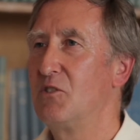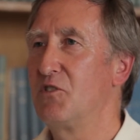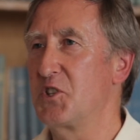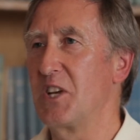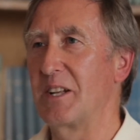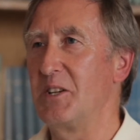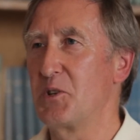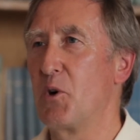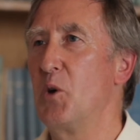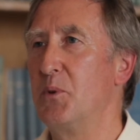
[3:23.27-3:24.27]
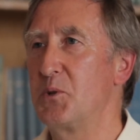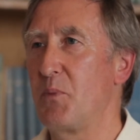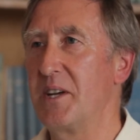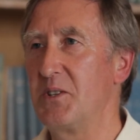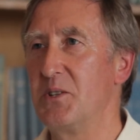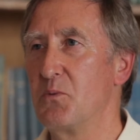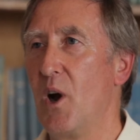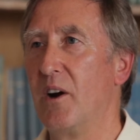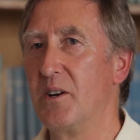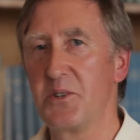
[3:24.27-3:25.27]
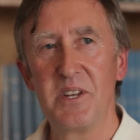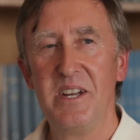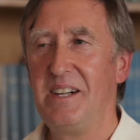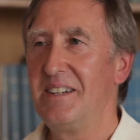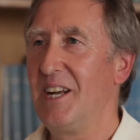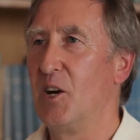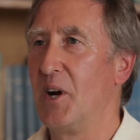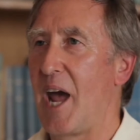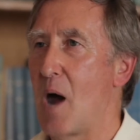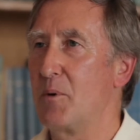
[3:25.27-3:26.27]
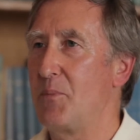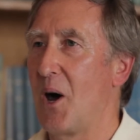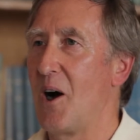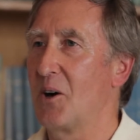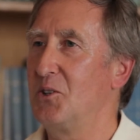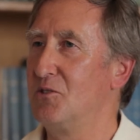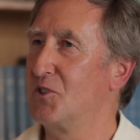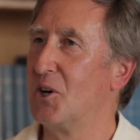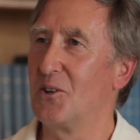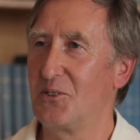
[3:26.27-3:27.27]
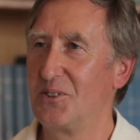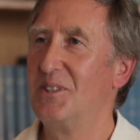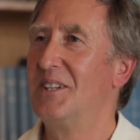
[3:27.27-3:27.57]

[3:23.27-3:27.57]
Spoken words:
facilities or open spaces, whereas here in Howbery Park you've got